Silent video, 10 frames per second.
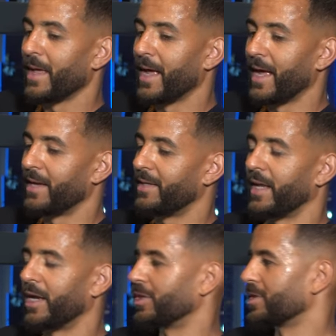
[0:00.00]
And
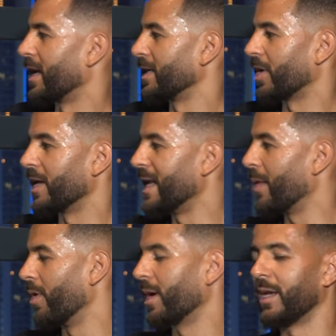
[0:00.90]
then I just like started
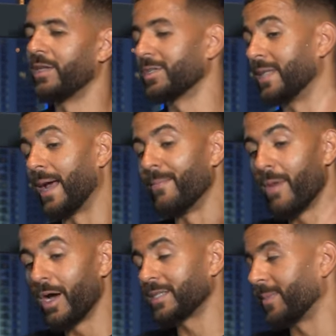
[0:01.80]
networking and just like
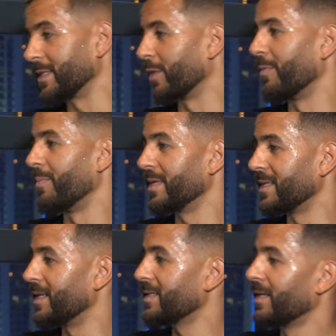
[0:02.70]
immersing myself in
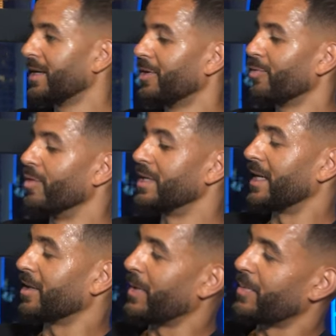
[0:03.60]
business, reaching
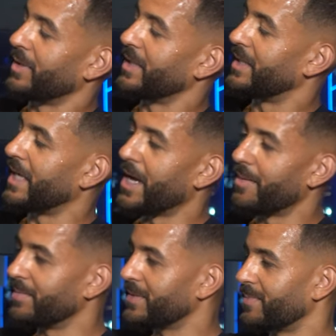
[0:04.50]
out to people in the
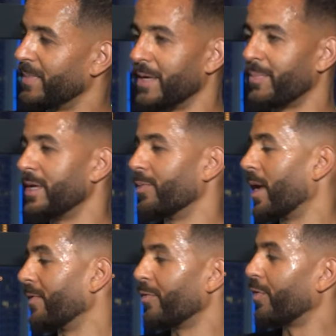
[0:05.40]
DMs, meeting people,
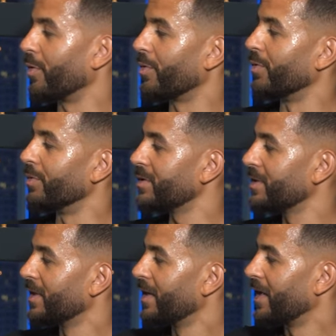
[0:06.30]
having phone calls.
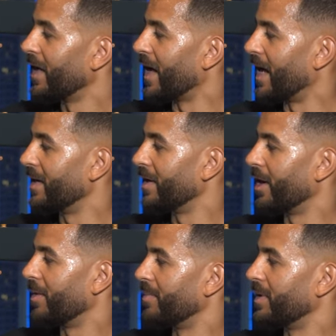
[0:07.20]
And
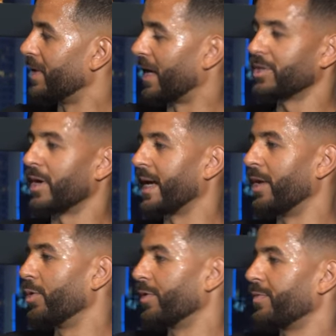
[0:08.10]
then I started getting
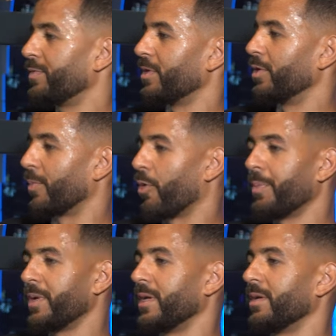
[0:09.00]
loads of
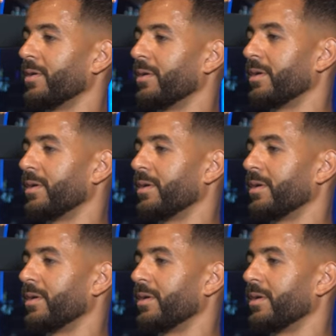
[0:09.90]
property